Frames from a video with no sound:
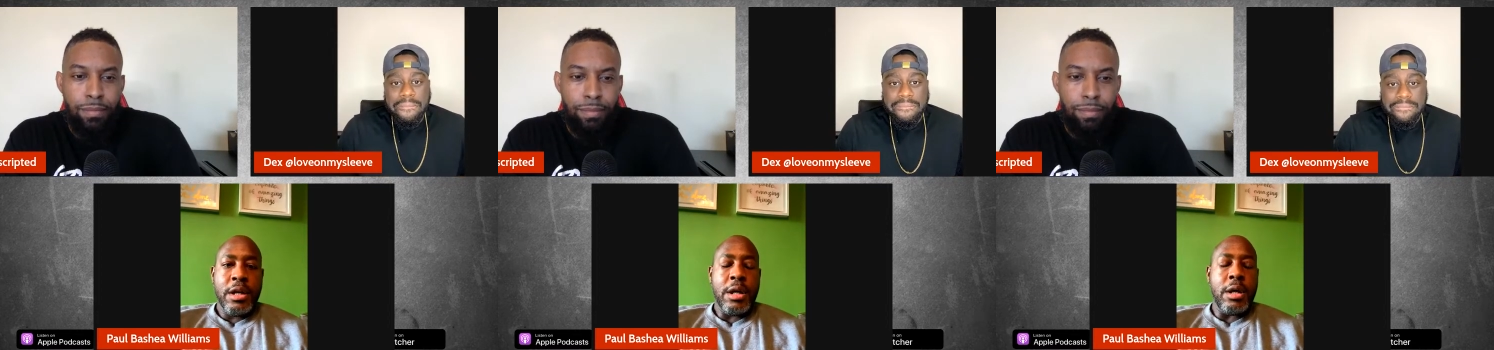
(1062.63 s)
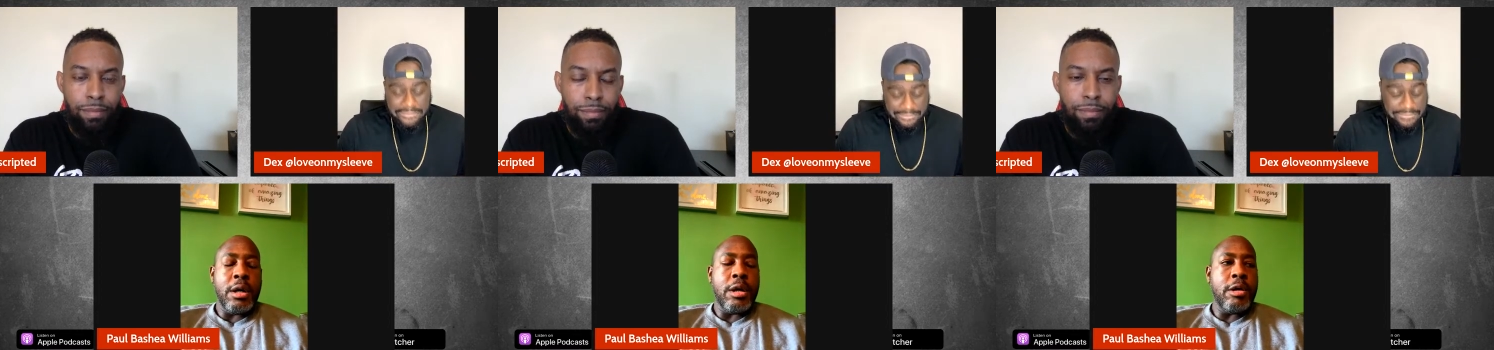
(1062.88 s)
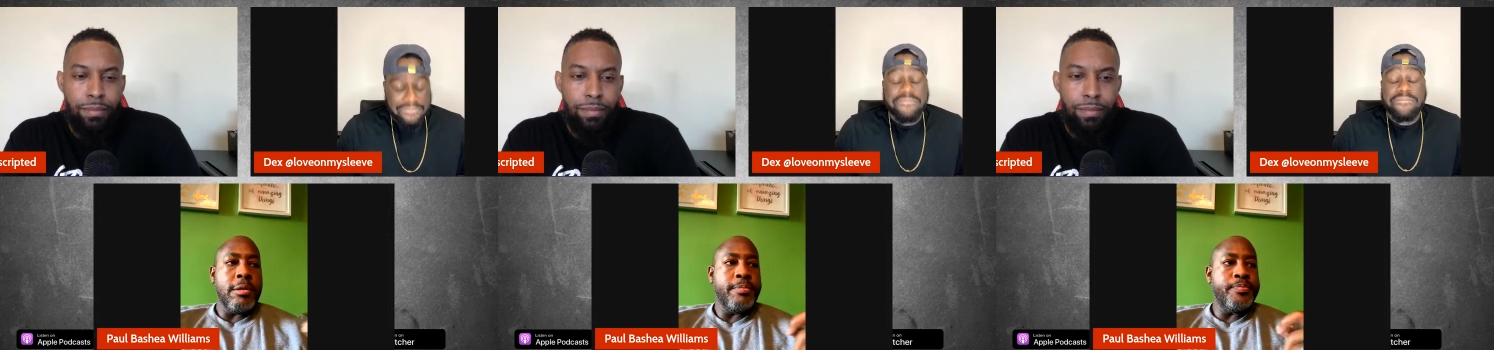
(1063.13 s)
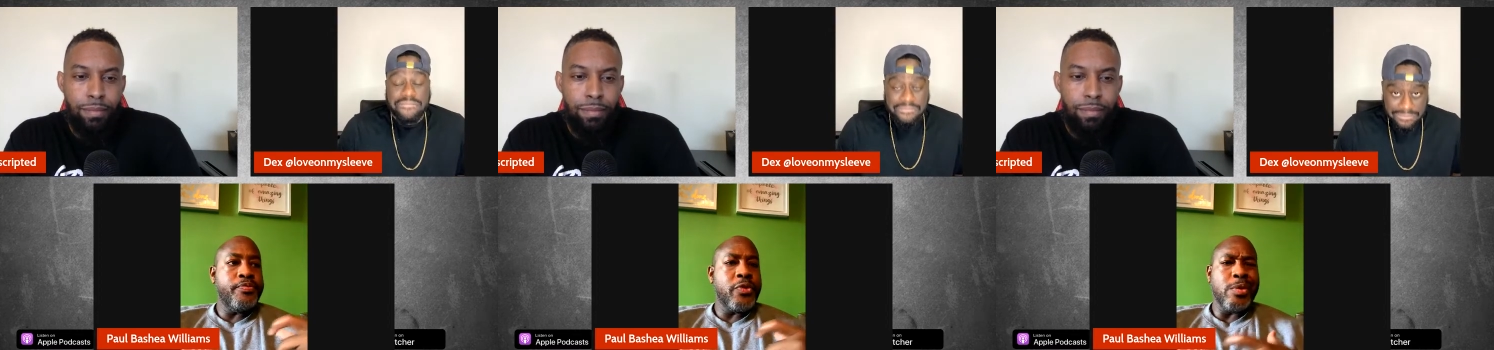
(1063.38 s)

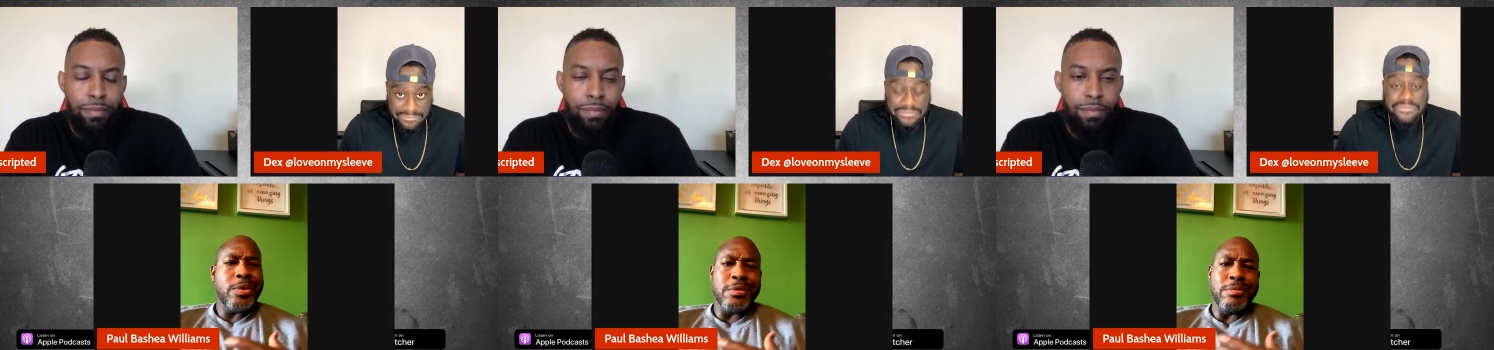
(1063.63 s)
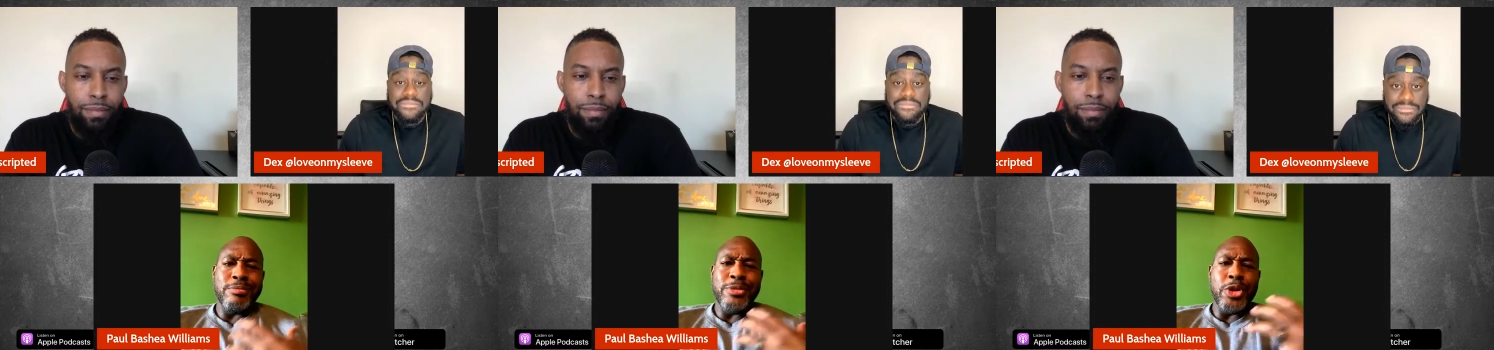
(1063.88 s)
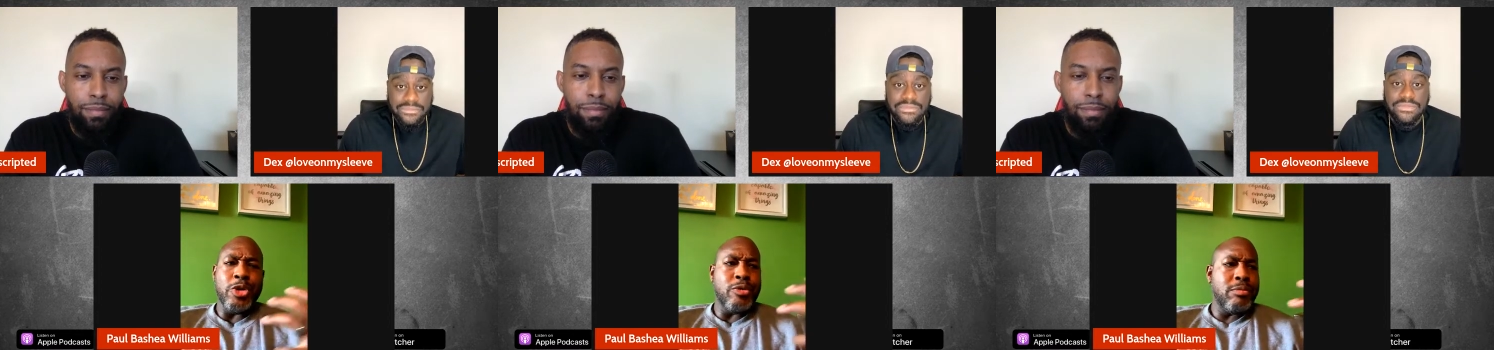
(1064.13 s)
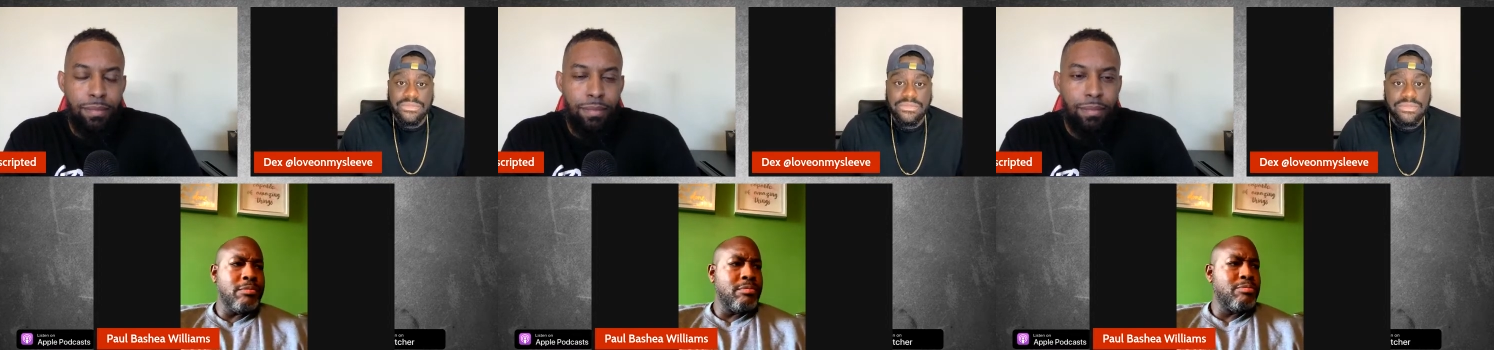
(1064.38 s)
Speaker 1: um, with some, you
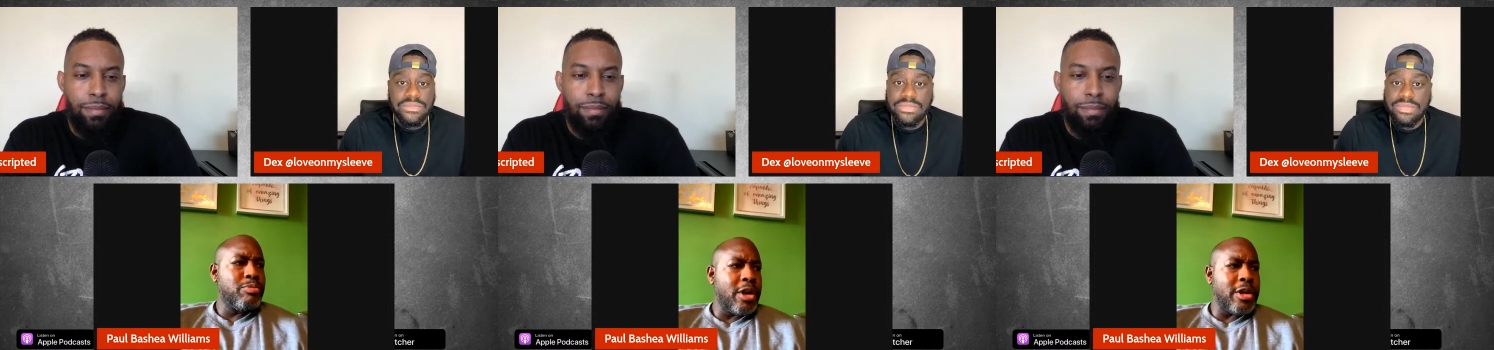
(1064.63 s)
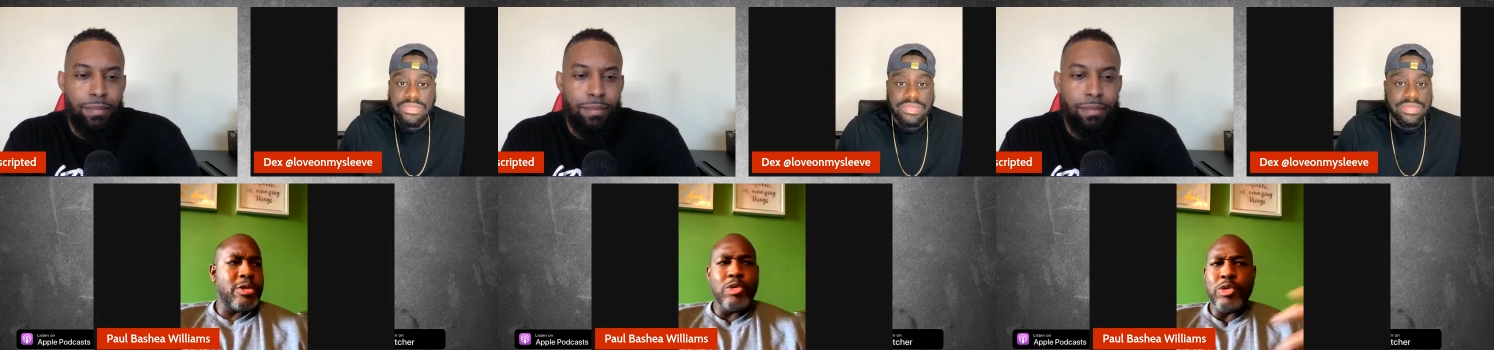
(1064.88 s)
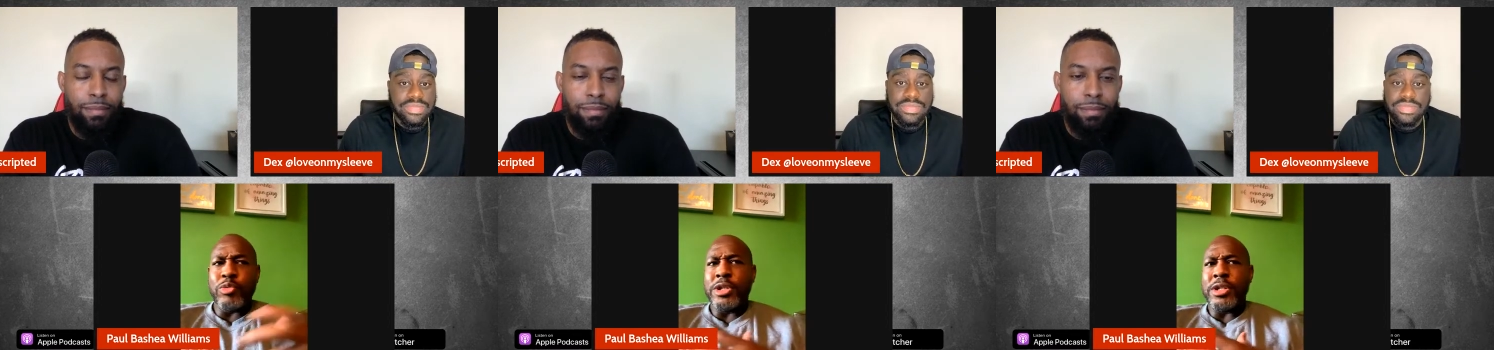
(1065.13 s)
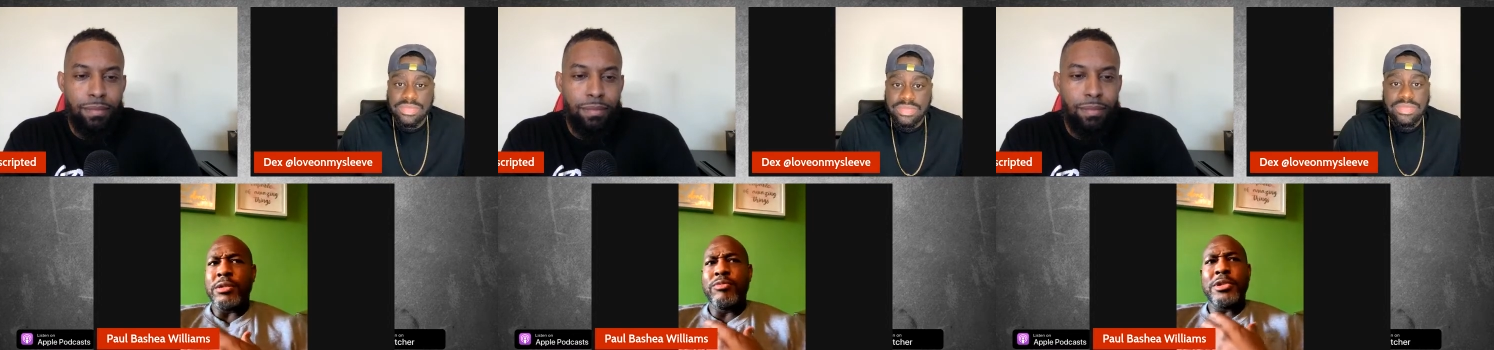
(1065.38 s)
know, Brussels
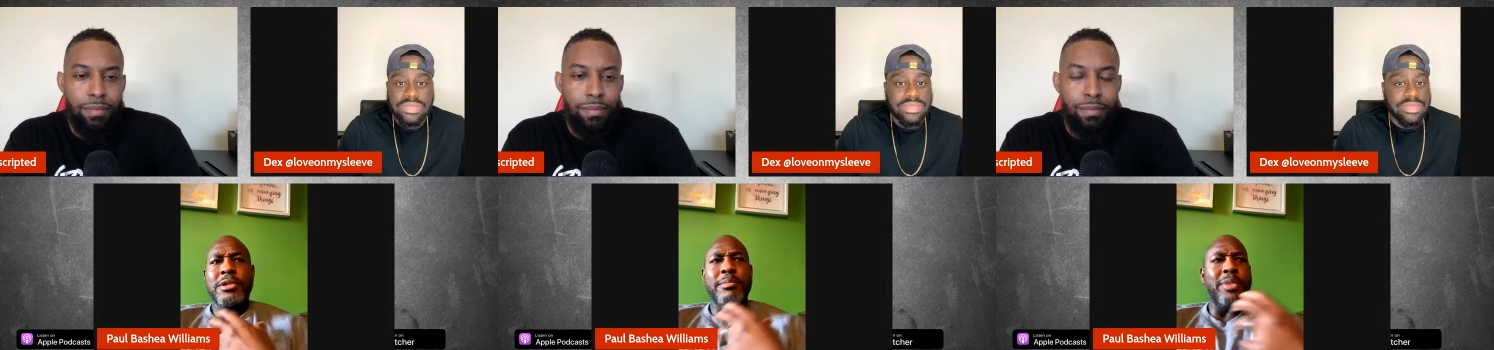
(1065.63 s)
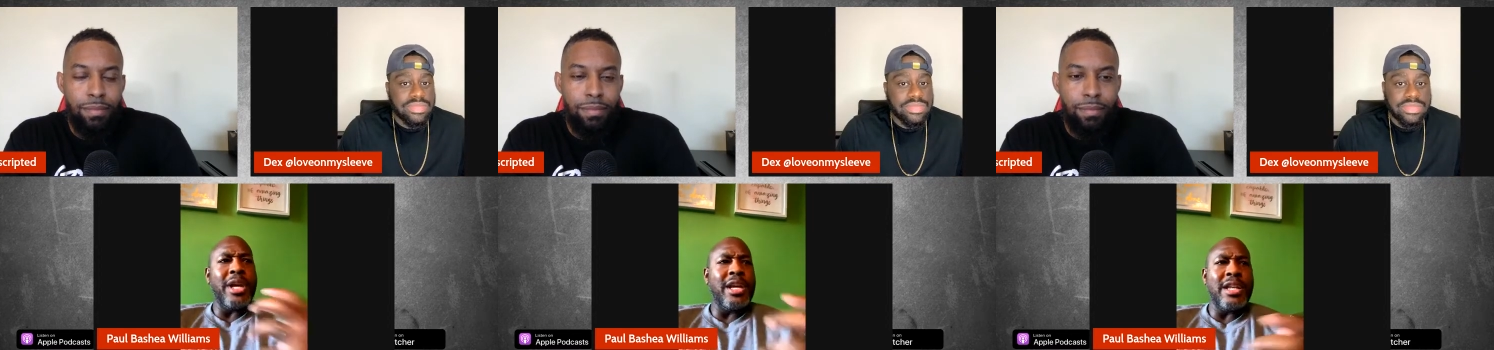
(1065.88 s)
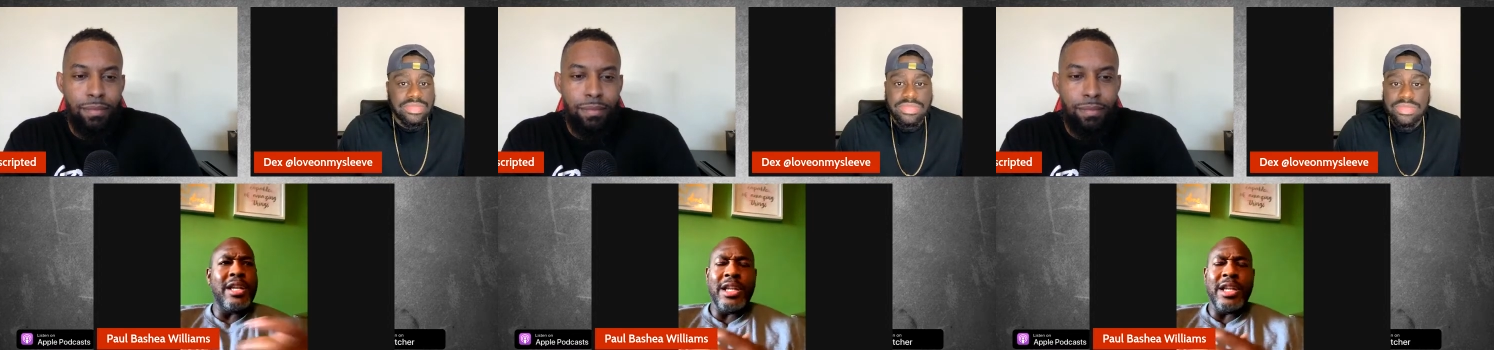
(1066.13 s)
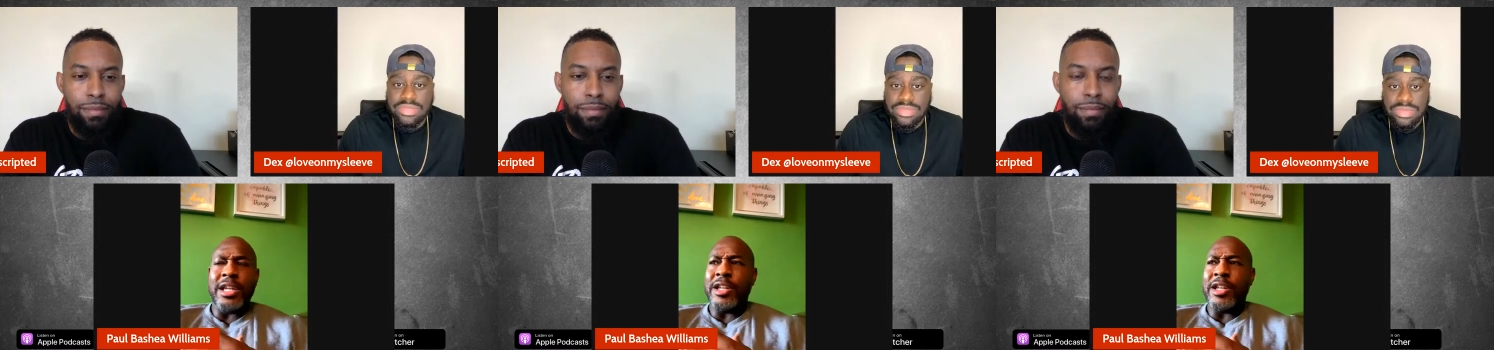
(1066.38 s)
with with the bacon
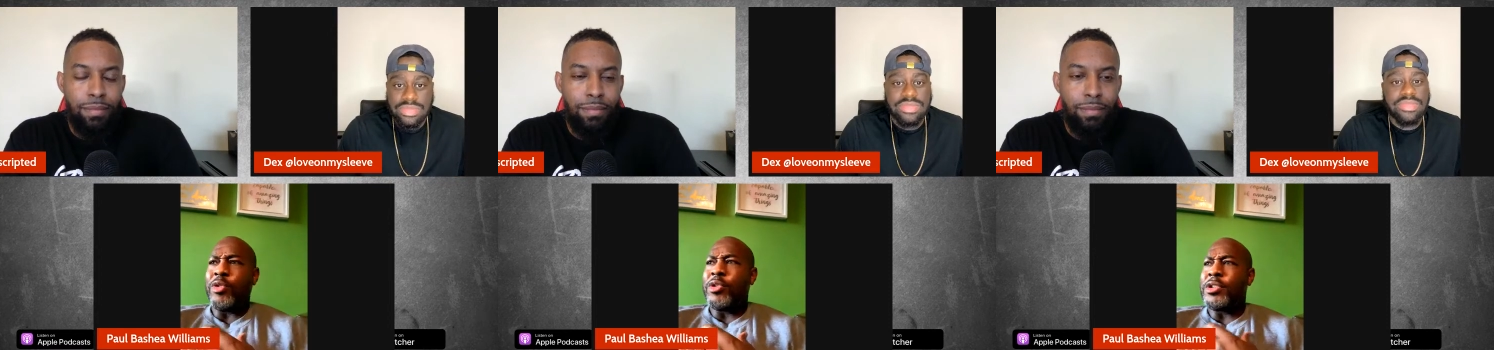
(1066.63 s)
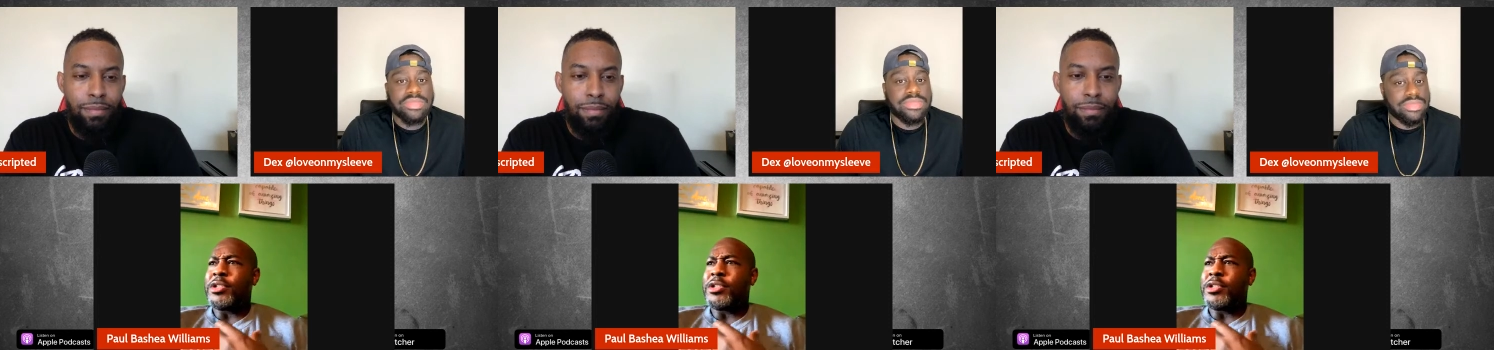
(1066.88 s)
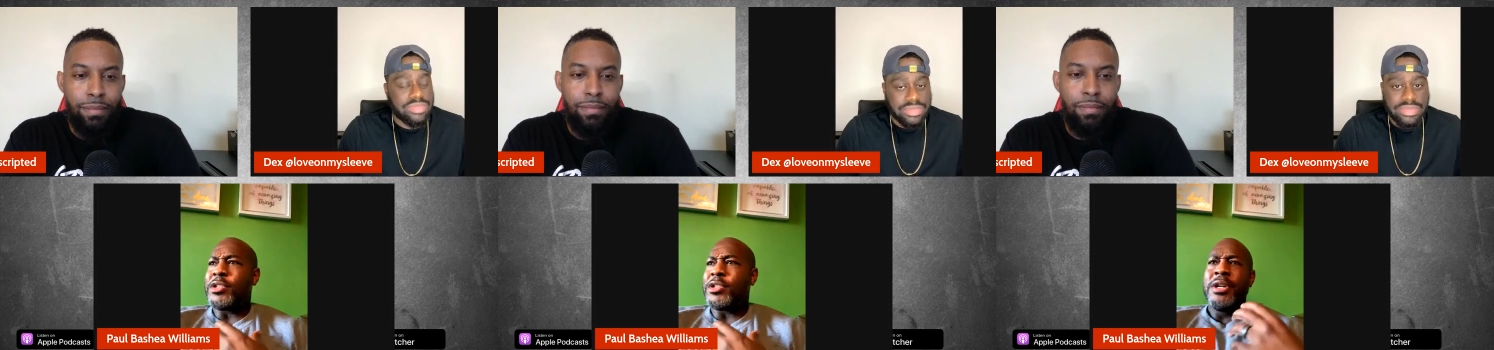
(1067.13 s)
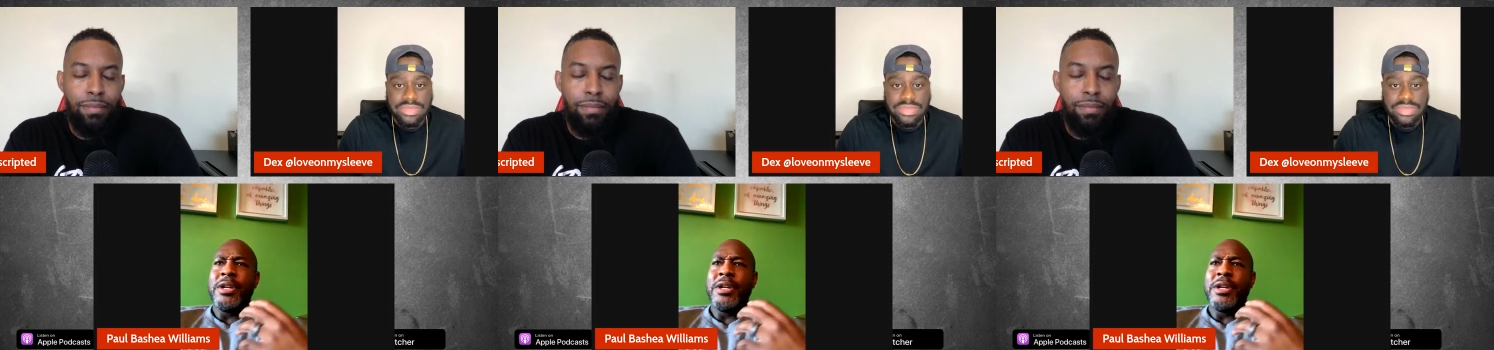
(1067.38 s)
in it or some,